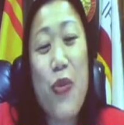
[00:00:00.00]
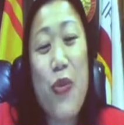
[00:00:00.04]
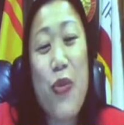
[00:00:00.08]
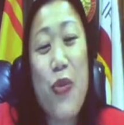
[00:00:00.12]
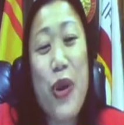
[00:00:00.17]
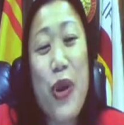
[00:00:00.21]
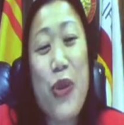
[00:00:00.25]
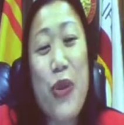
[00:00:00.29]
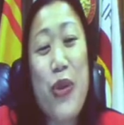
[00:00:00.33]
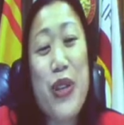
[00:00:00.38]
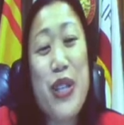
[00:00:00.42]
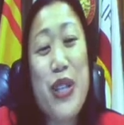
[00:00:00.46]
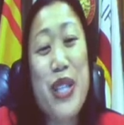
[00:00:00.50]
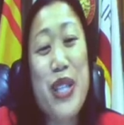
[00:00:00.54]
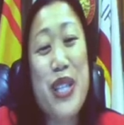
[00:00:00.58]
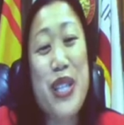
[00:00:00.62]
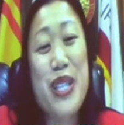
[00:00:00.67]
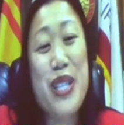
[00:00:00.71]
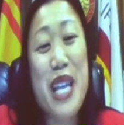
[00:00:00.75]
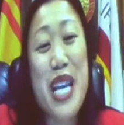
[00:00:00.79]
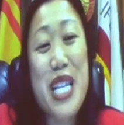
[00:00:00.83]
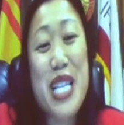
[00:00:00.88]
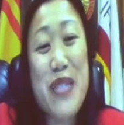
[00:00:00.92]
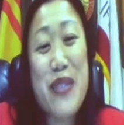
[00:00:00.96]
We were
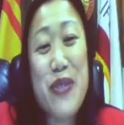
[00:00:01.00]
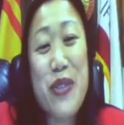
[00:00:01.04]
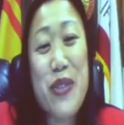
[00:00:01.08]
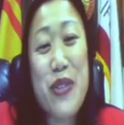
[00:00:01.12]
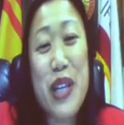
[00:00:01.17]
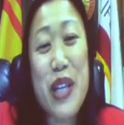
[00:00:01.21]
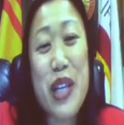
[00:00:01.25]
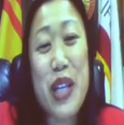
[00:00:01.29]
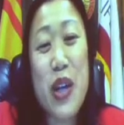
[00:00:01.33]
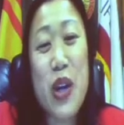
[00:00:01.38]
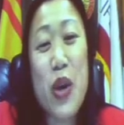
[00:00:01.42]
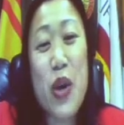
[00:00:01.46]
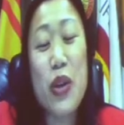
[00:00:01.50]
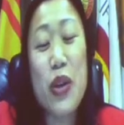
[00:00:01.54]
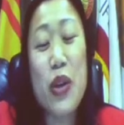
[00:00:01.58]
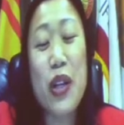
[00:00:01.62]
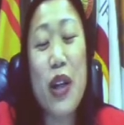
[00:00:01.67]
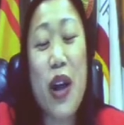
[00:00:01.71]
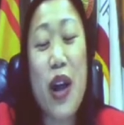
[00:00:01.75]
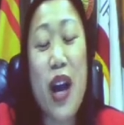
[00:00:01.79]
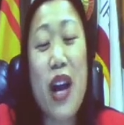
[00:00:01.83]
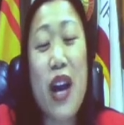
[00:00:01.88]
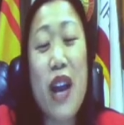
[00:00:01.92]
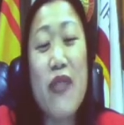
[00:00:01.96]
successful in holding
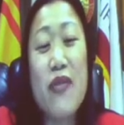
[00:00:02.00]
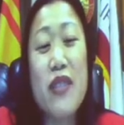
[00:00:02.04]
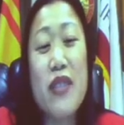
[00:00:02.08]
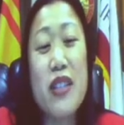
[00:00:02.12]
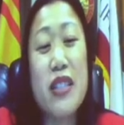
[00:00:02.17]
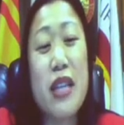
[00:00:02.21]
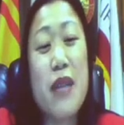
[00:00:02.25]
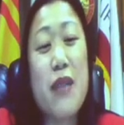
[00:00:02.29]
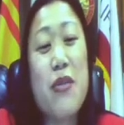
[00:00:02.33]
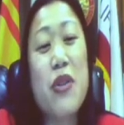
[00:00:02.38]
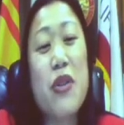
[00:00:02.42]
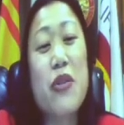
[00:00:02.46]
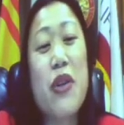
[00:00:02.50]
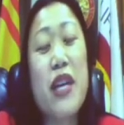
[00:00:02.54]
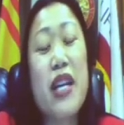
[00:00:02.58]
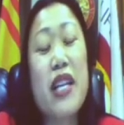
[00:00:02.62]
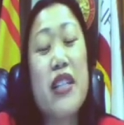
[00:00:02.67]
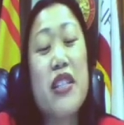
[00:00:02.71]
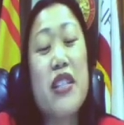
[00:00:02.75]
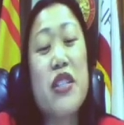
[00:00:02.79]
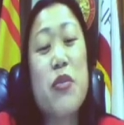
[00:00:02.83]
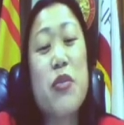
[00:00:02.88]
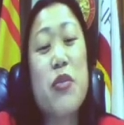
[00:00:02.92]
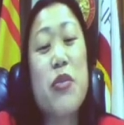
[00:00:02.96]
off the
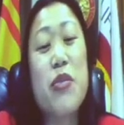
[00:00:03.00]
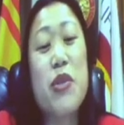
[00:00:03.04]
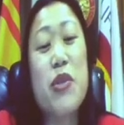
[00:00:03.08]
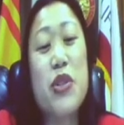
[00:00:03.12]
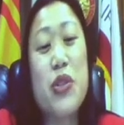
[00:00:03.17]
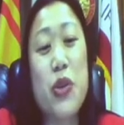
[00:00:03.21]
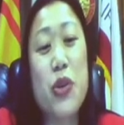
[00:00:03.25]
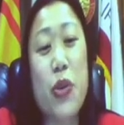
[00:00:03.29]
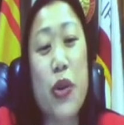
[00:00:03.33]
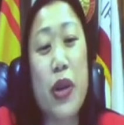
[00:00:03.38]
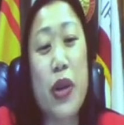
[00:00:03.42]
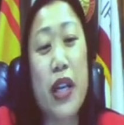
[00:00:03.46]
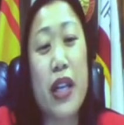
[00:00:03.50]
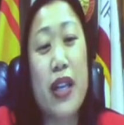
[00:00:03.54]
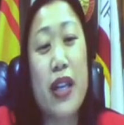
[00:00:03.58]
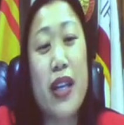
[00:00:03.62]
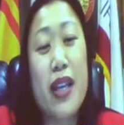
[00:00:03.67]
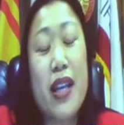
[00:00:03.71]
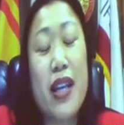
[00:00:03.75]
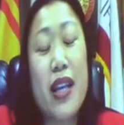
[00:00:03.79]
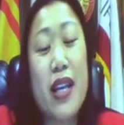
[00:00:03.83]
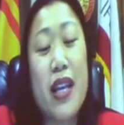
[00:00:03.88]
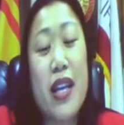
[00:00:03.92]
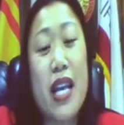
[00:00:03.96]
Democratic supermajority,
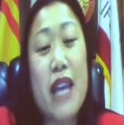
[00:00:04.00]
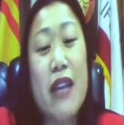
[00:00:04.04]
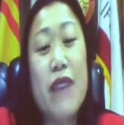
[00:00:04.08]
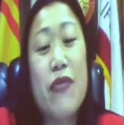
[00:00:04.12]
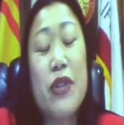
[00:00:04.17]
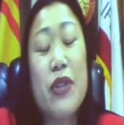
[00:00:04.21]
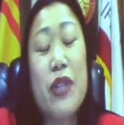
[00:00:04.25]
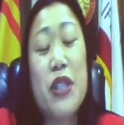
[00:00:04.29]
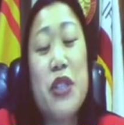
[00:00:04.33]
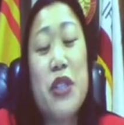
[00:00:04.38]
and for the